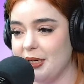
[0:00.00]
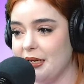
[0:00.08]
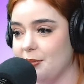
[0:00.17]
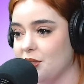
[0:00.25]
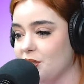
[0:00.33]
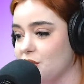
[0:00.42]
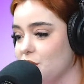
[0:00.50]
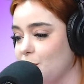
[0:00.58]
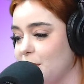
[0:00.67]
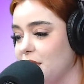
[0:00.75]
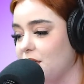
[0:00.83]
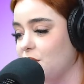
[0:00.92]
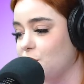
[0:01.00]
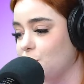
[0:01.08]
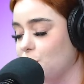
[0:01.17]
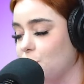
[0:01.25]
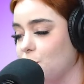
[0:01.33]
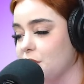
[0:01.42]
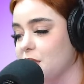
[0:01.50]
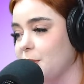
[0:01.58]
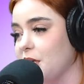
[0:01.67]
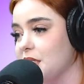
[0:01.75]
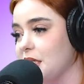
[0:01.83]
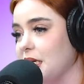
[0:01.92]
Miami, there's so many c- cool
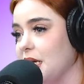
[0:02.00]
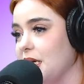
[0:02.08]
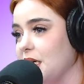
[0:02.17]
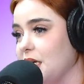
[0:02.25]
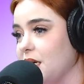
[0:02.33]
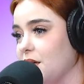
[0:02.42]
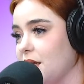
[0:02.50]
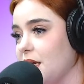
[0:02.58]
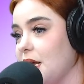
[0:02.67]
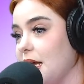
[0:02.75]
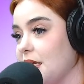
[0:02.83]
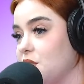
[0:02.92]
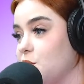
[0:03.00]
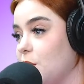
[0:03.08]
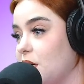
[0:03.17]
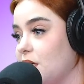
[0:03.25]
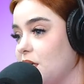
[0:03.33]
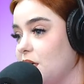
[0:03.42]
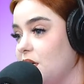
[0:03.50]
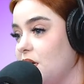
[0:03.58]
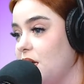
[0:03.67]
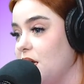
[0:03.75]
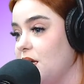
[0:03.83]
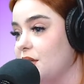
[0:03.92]
spots like in and near like Edgewater.
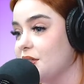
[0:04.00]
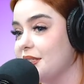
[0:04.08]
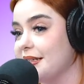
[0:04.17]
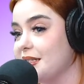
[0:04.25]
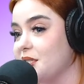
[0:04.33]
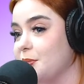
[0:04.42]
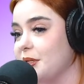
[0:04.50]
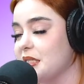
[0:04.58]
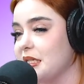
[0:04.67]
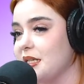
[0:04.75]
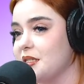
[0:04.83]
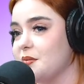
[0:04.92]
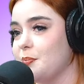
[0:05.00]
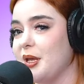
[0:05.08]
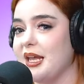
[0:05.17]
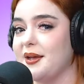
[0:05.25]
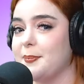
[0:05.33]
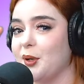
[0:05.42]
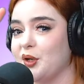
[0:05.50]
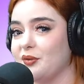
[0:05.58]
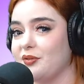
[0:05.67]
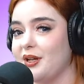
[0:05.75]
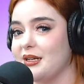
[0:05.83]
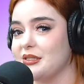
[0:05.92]
There's like this place that has pink
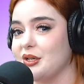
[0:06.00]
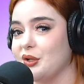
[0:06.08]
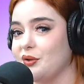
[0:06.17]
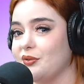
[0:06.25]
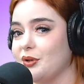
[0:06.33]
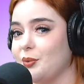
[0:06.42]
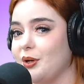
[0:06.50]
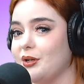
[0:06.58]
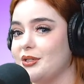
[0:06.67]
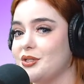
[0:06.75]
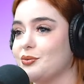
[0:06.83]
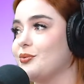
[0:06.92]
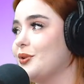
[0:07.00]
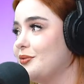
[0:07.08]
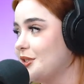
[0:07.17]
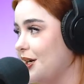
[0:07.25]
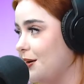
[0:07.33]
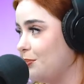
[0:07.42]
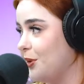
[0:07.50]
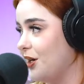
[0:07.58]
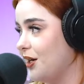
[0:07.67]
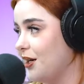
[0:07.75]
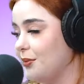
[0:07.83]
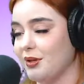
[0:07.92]
butterflies all over the wall, and it's a rooftop
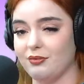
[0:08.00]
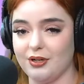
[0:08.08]
bar with